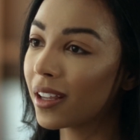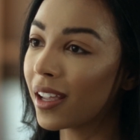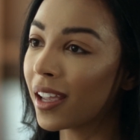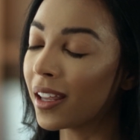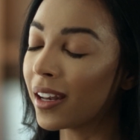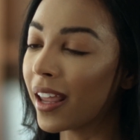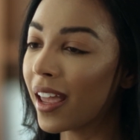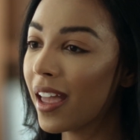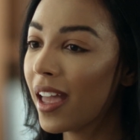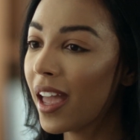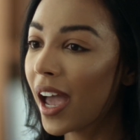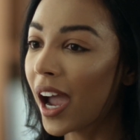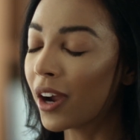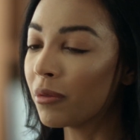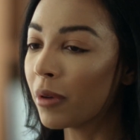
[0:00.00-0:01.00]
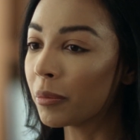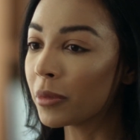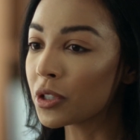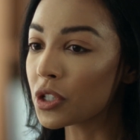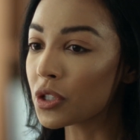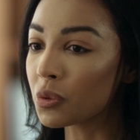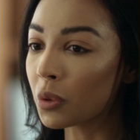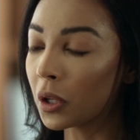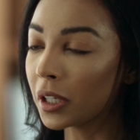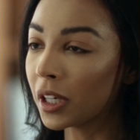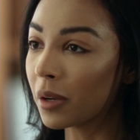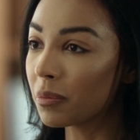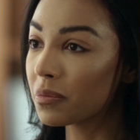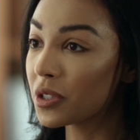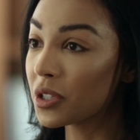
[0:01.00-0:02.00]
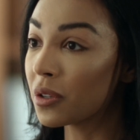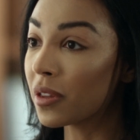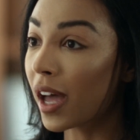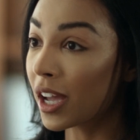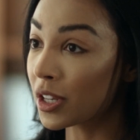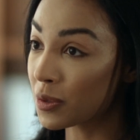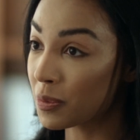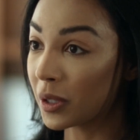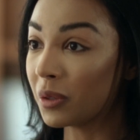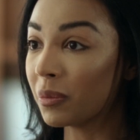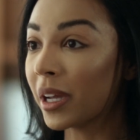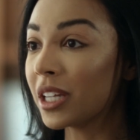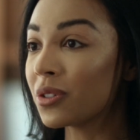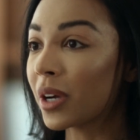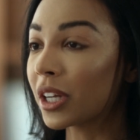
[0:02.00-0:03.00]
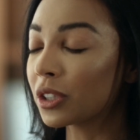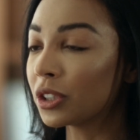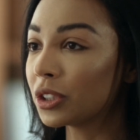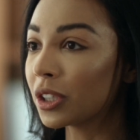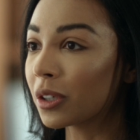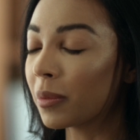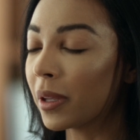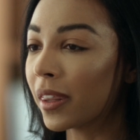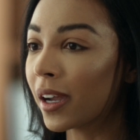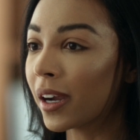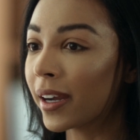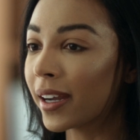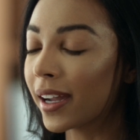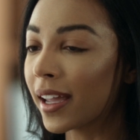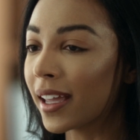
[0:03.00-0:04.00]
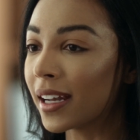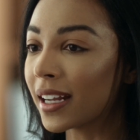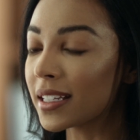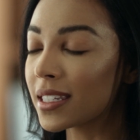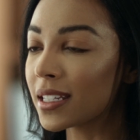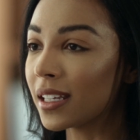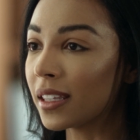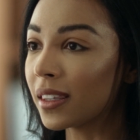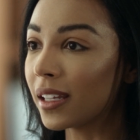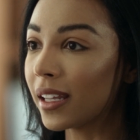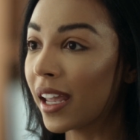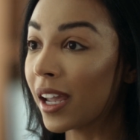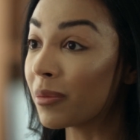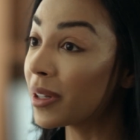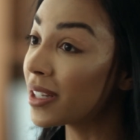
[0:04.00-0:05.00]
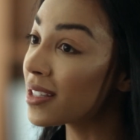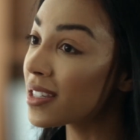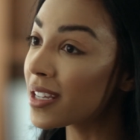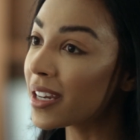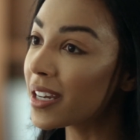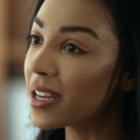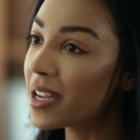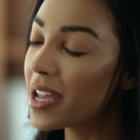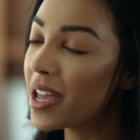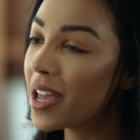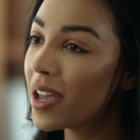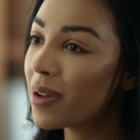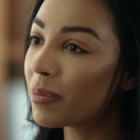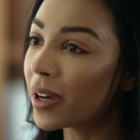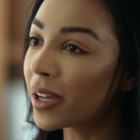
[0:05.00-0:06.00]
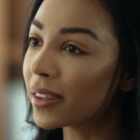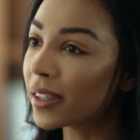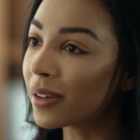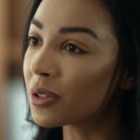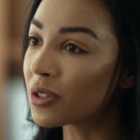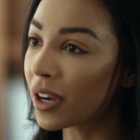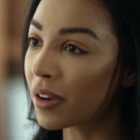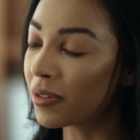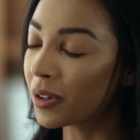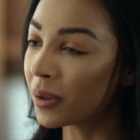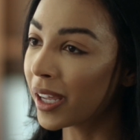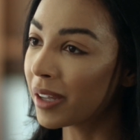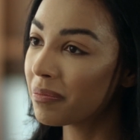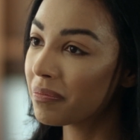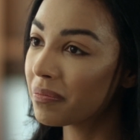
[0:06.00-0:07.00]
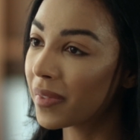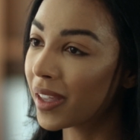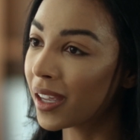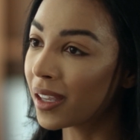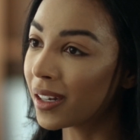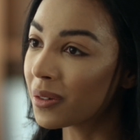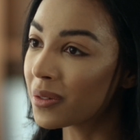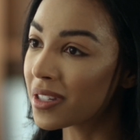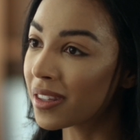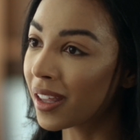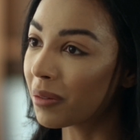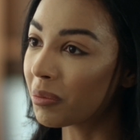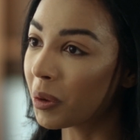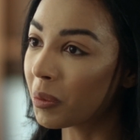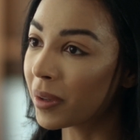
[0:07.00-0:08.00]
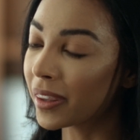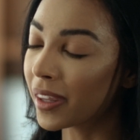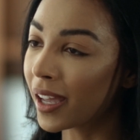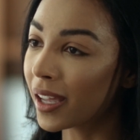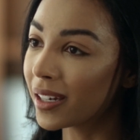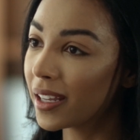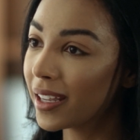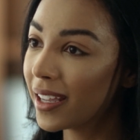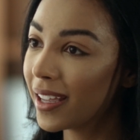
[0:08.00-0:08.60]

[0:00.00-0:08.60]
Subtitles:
And I remember just rolling up to the hospital. My director took me there, and I seen the ambulance there, but they were driving away. And it was in that moment that